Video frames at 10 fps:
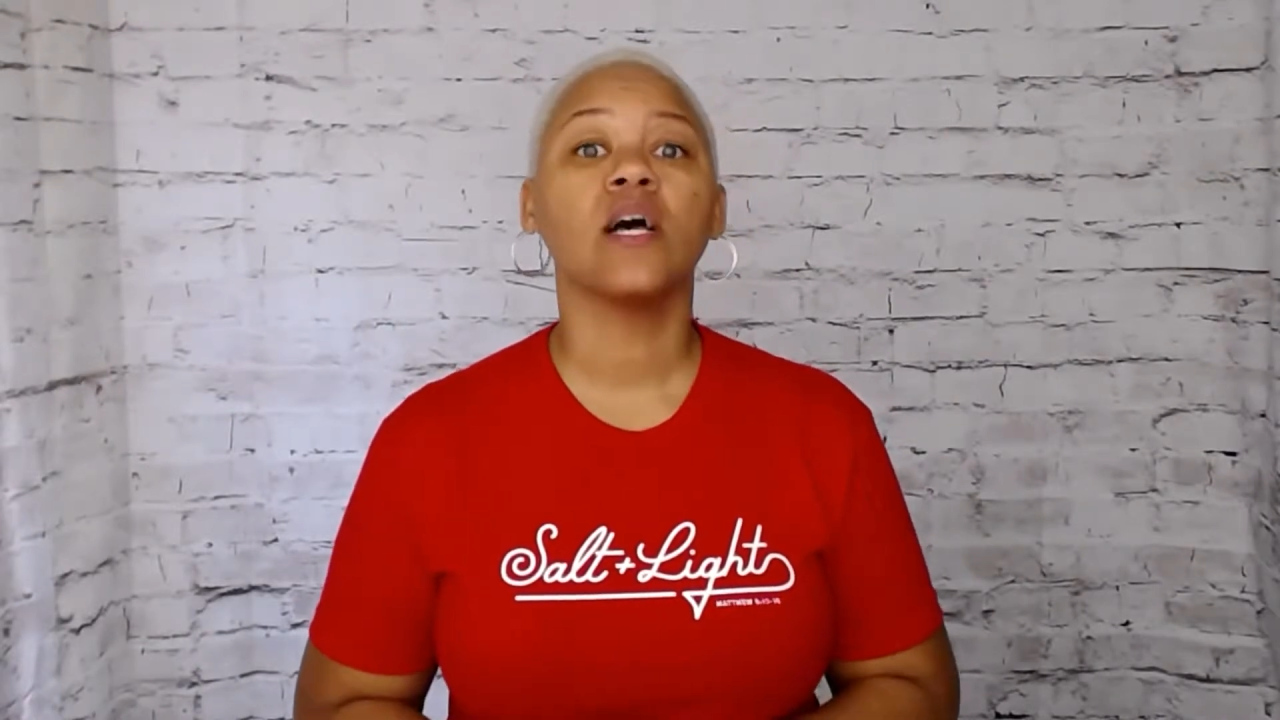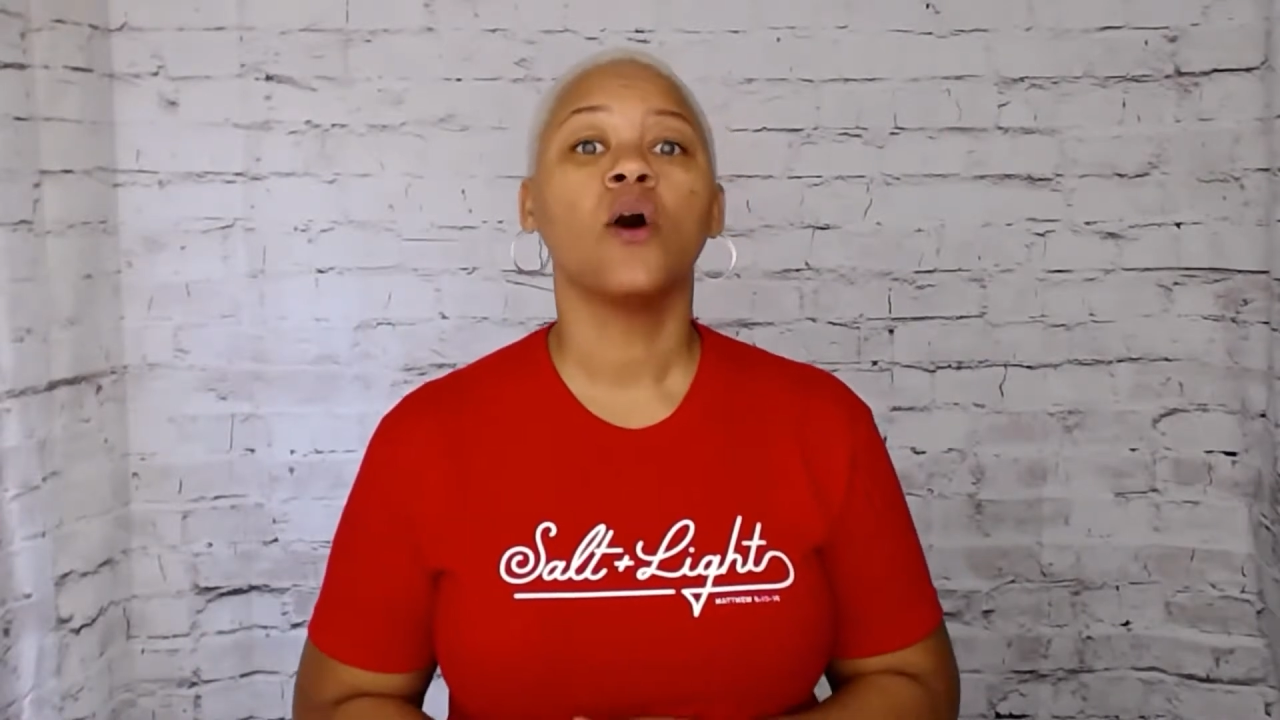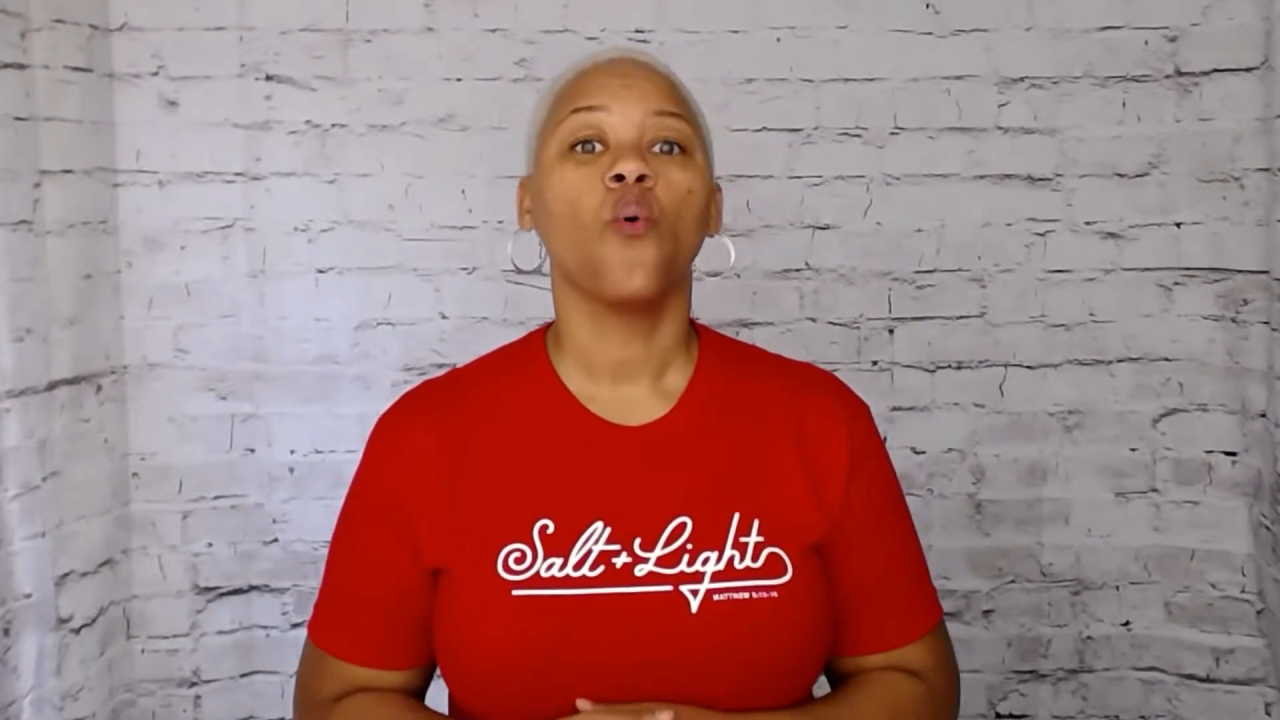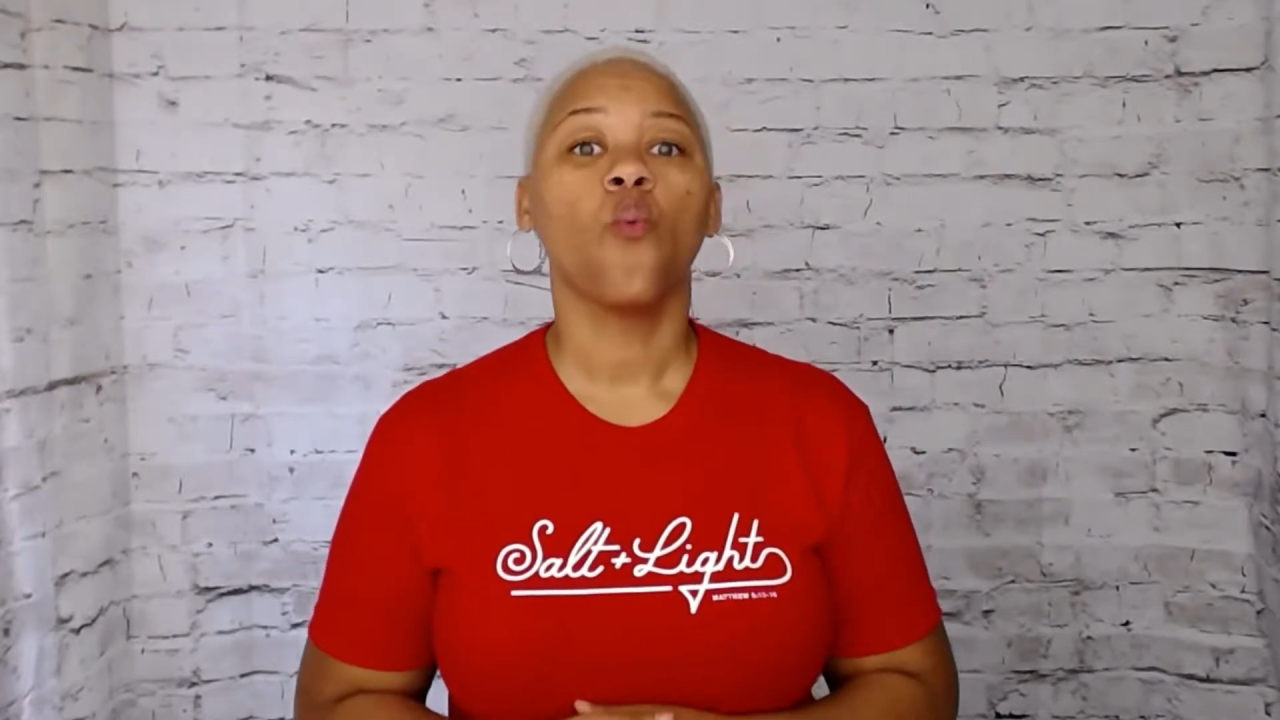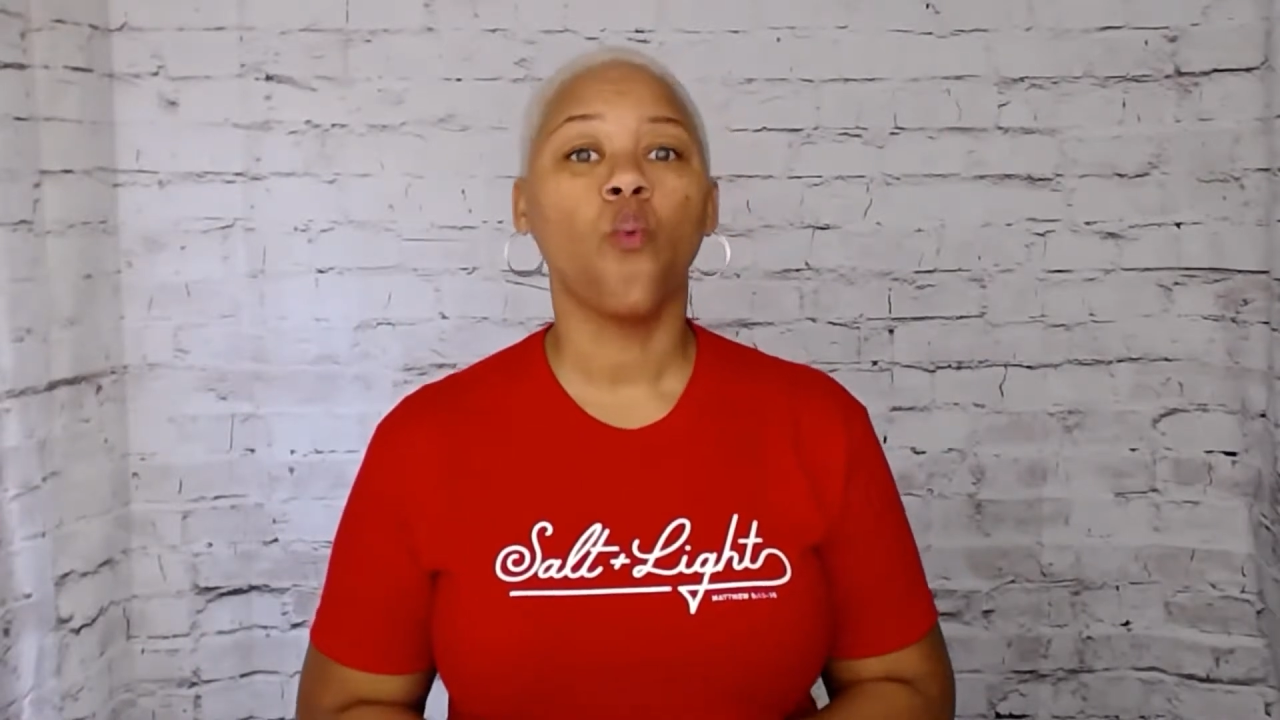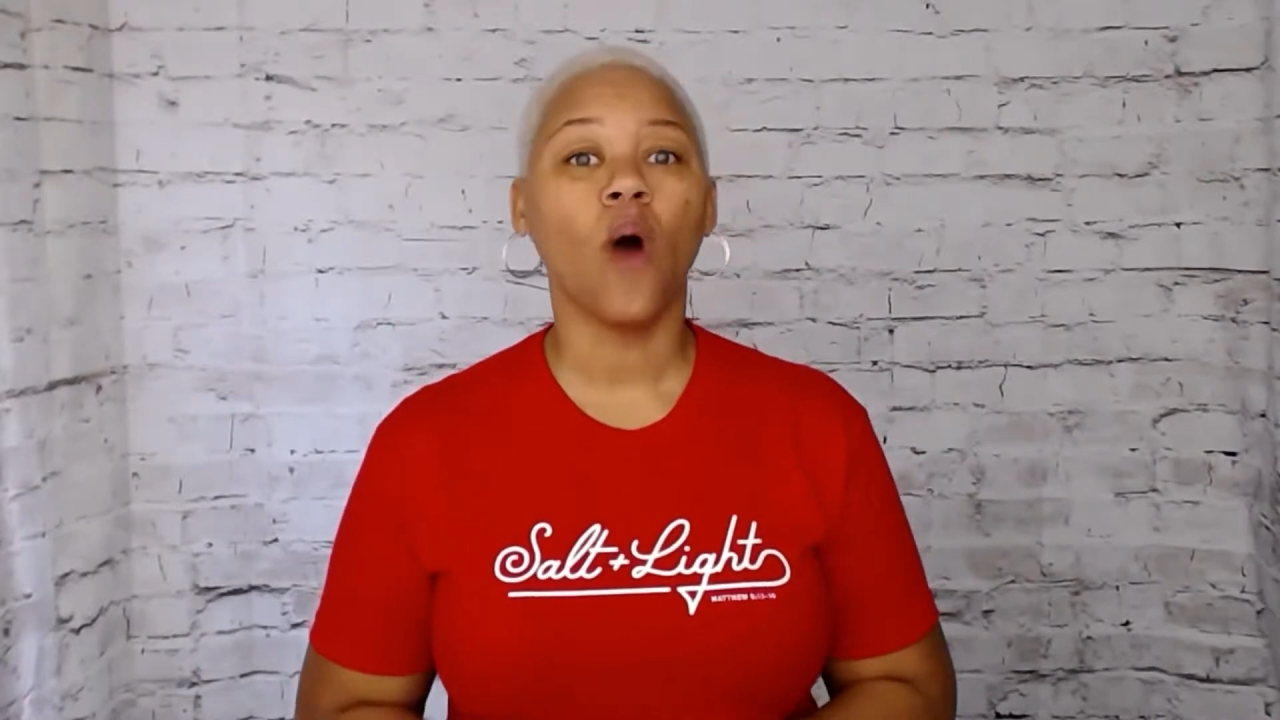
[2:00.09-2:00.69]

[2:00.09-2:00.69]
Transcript: why